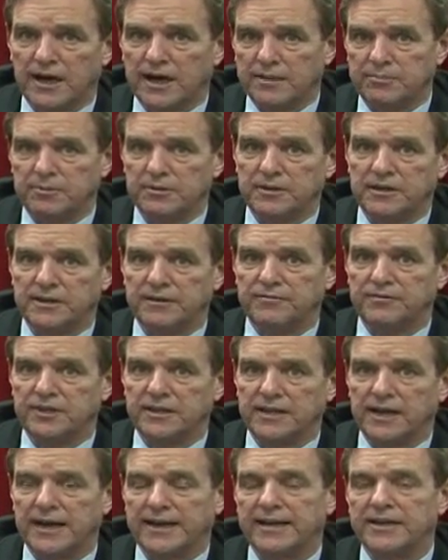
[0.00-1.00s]
I believe
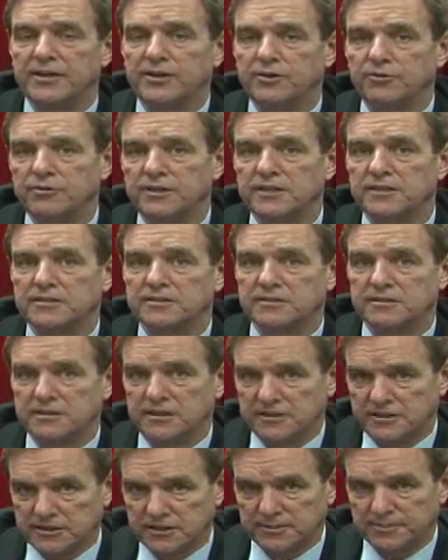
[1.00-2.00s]
that I can do this
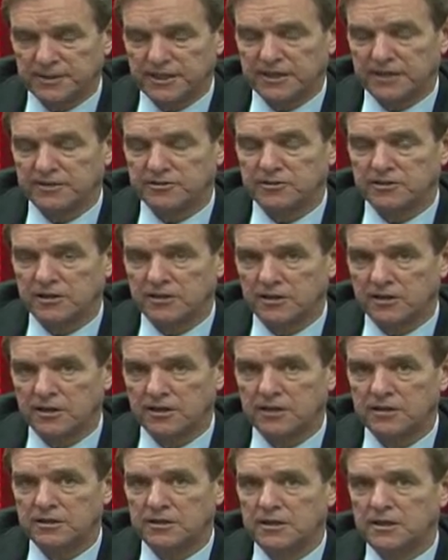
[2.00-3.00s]
legitimately under the
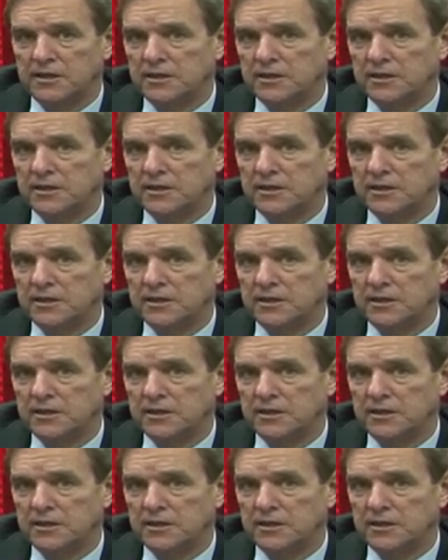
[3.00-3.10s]
law.